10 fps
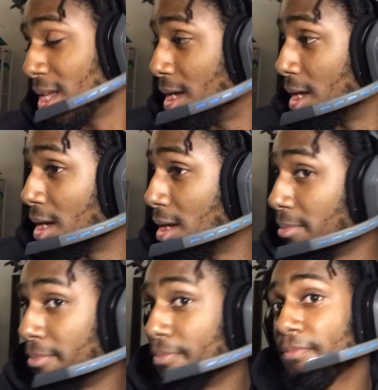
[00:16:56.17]

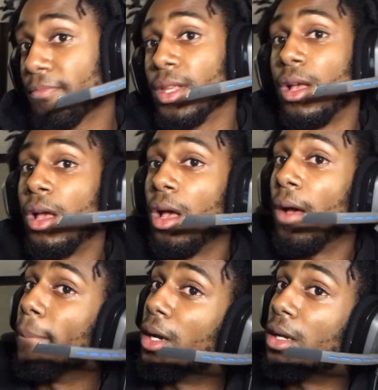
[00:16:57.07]

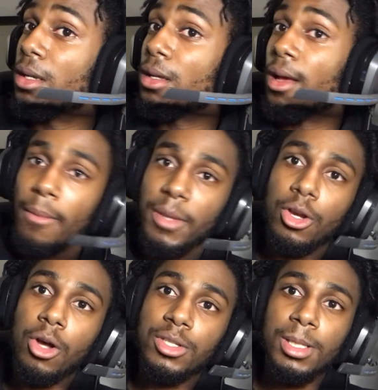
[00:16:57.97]
But I mean,
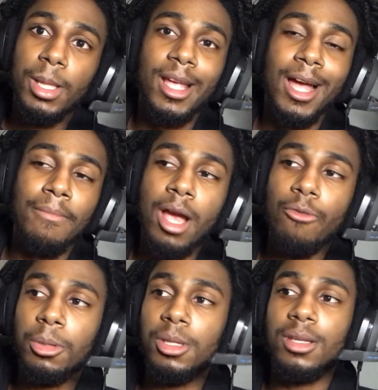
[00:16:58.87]
y'all see, like, I'm not
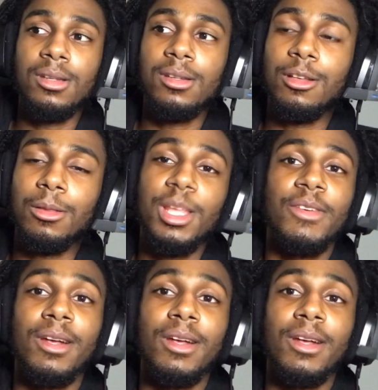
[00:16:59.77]
really leaving.